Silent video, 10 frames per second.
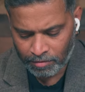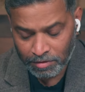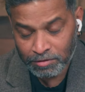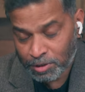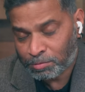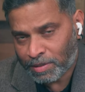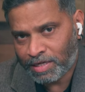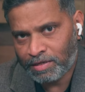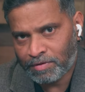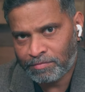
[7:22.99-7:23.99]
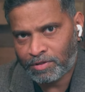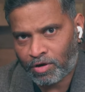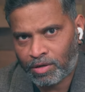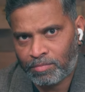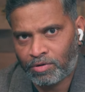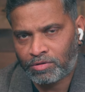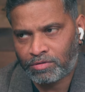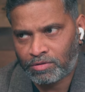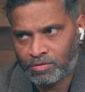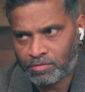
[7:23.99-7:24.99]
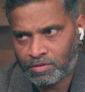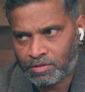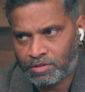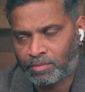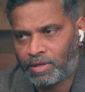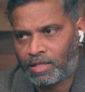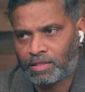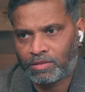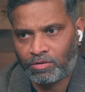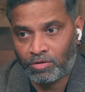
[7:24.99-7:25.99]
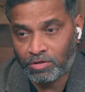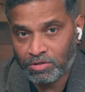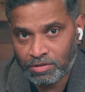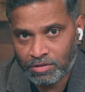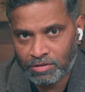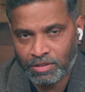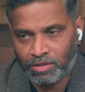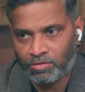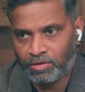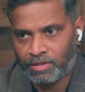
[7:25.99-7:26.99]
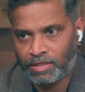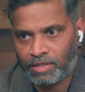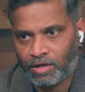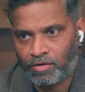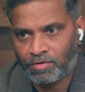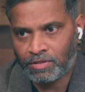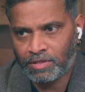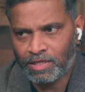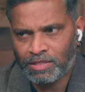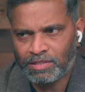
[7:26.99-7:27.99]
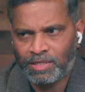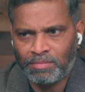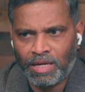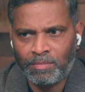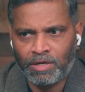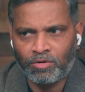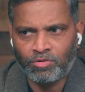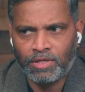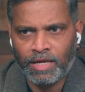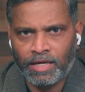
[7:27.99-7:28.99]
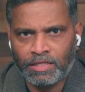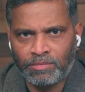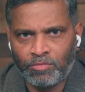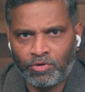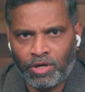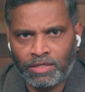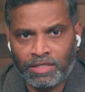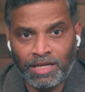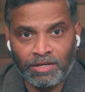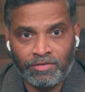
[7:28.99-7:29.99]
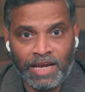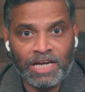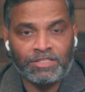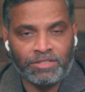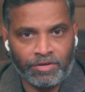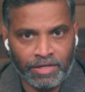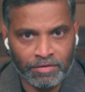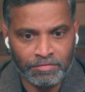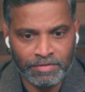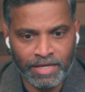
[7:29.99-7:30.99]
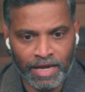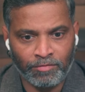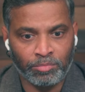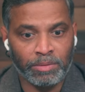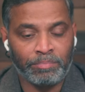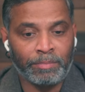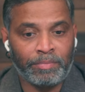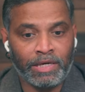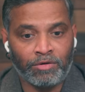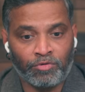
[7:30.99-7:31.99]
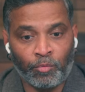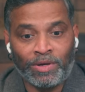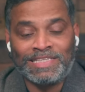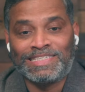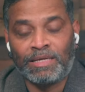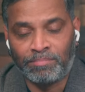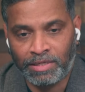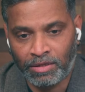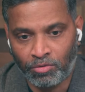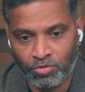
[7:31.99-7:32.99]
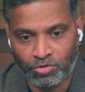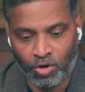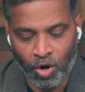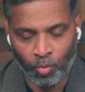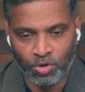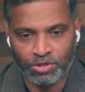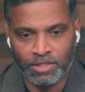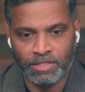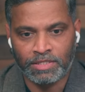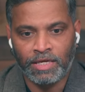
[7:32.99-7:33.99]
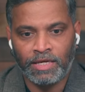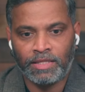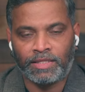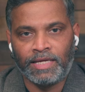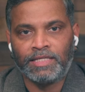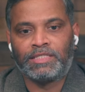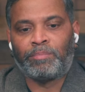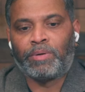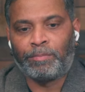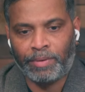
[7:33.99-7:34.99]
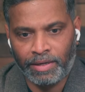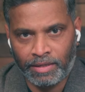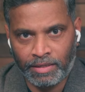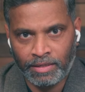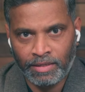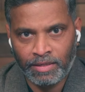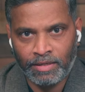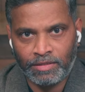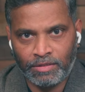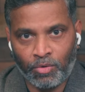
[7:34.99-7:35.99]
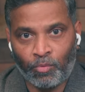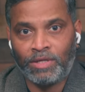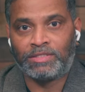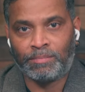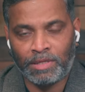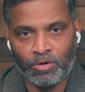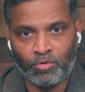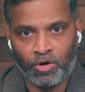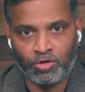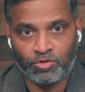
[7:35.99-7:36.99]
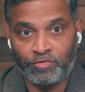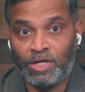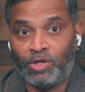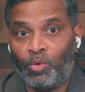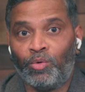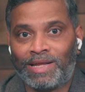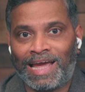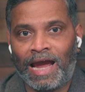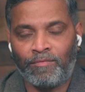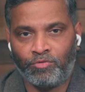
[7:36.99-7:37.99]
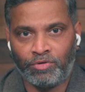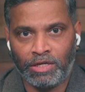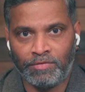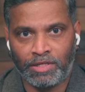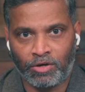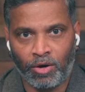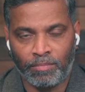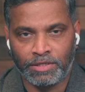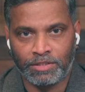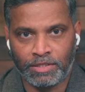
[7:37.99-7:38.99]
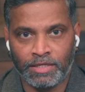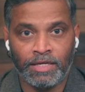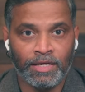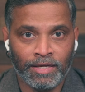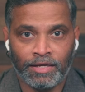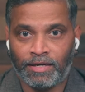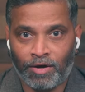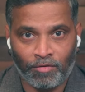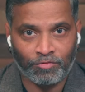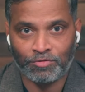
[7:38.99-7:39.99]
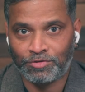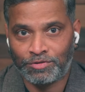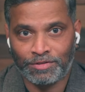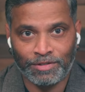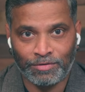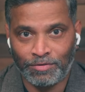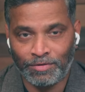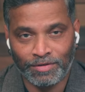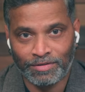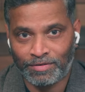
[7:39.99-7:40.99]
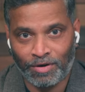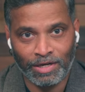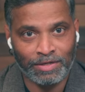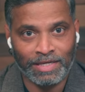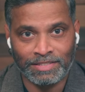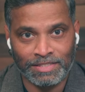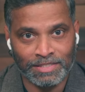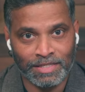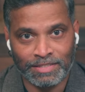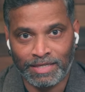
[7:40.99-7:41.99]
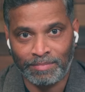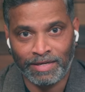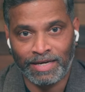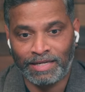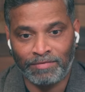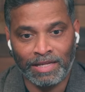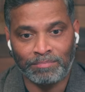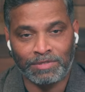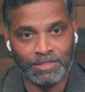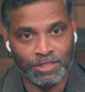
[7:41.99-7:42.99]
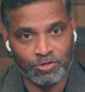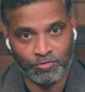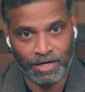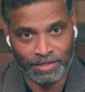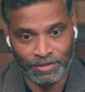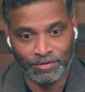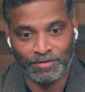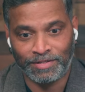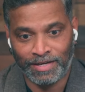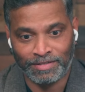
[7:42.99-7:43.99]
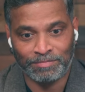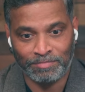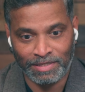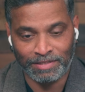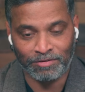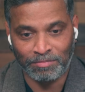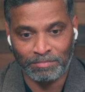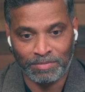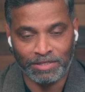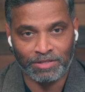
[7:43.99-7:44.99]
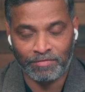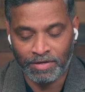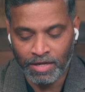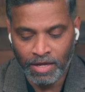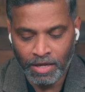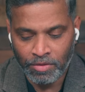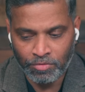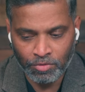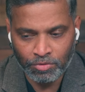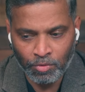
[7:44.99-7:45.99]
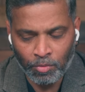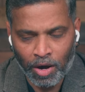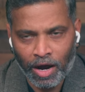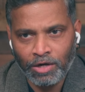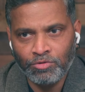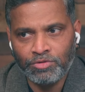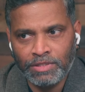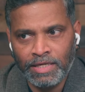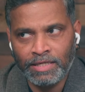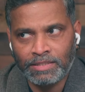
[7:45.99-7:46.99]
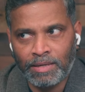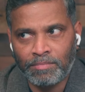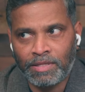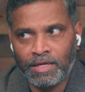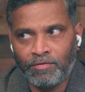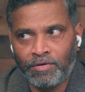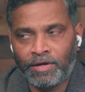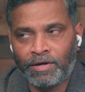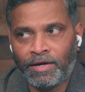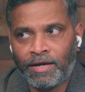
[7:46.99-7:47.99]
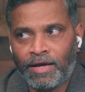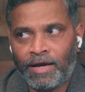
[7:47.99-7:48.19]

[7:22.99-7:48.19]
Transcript: it's especially when we talk about you know system health or security and a lot of things sometimes it looks like it's more or less reactionary we have to be prepared for when something goes wrong versus things are prepared you know when something go wrong so we don't have to deal with the complexity uh, of course the whole holiday season is coming and developers sweat you know that it'll be peak traffic so so are you seeing something where